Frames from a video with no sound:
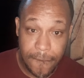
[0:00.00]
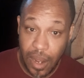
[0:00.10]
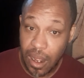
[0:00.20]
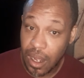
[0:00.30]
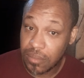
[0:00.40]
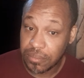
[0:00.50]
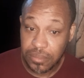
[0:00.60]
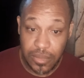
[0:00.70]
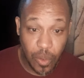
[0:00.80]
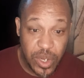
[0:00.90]
Um,
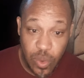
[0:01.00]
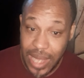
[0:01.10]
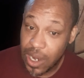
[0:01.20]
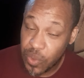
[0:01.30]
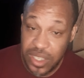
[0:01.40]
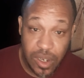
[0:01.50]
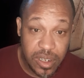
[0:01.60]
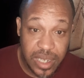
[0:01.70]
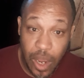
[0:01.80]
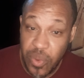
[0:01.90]
we do a lot of
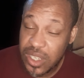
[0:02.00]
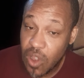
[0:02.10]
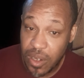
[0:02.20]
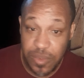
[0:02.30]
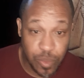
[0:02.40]
research and we started